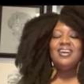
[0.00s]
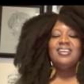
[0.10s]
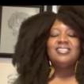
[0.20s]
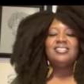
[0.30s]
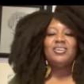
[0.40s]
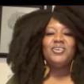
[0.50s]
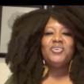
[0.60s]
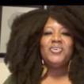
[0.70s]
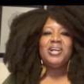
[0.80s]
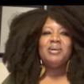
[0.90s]

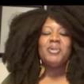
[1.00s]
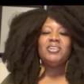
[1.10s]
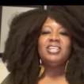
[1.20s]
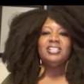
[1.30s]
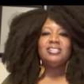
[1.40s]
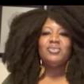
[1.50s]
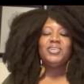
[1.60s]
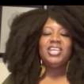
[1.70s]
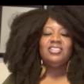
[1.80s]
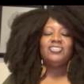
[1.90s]
So, um, our next
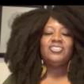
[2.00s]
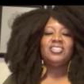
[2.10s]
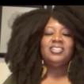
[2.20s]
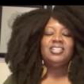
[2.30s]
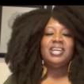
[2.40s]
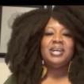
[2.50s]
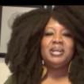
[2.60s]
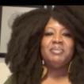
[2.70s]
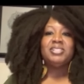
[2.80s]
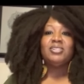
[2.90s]
location
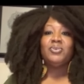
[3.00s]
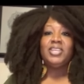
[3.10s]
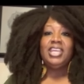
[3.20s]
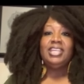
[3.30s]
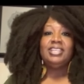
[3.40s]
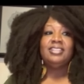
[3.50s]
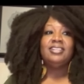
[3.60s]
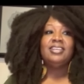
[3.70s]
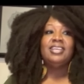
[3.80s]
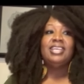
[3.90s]
um, is located
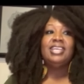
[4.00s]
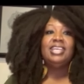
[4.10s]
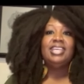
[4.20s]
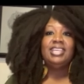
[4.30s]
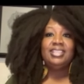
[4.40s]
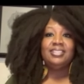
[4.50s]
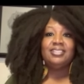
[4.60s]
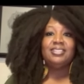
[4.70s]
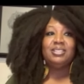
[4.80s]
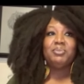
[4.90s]
in
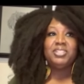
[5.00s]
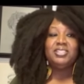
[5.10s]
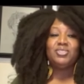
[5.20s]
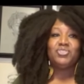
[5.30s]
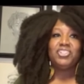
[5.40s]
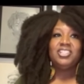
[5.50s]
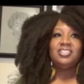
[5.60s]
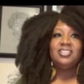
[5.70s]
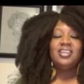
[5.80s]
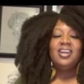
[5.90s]
the Liberty District.
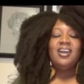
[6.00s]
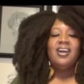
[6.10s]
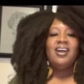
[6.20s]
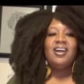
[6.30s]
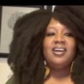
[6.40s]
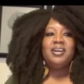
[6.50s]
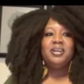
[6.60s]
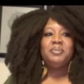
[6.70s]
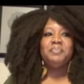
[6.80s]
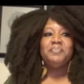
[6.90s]

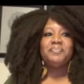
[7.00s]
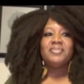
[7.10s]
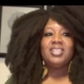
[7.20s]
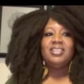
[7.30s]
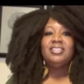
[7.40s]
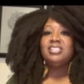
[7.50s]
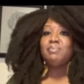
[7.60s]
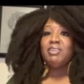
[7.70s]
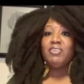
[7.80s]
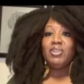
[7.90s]
Um, this
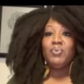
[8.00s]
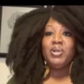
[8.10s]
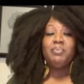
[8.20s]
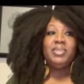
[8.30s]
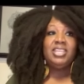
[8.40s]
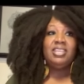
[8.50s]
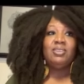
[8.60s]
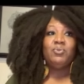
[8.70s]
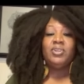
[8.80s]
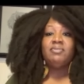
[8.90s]
may very well be
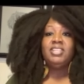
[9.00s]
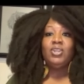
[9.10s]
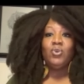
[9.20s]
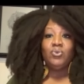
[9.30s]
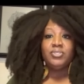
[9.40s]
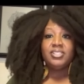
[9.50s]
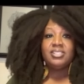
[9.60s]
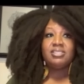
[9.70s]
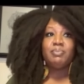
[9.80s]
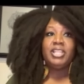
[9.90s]
one of the
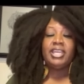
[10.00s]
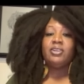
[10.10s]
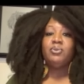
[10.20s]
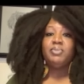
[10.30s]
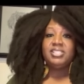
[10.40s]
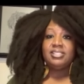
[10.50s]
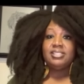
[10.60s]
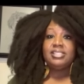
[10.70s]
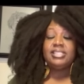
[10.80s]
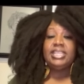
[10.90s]
oldest Black owned
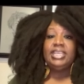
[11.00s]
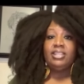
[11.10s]
businesses in